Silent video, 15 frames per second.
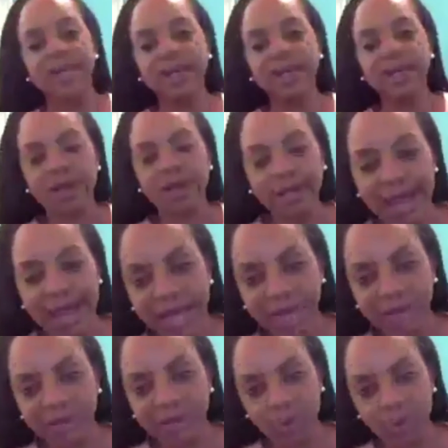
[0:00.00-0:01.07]
And then
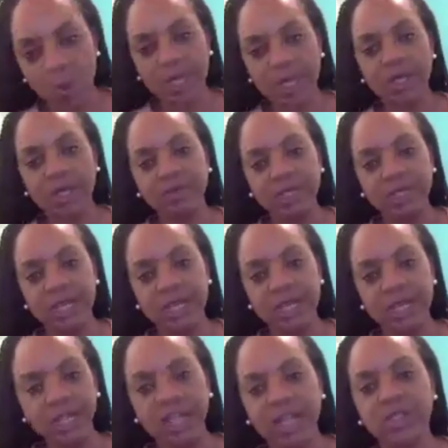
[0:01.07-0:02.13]
their last
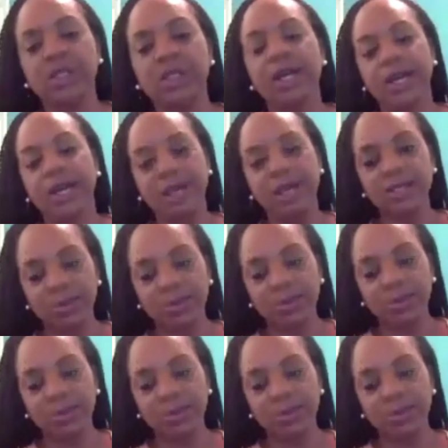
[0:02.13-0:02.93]
point of connection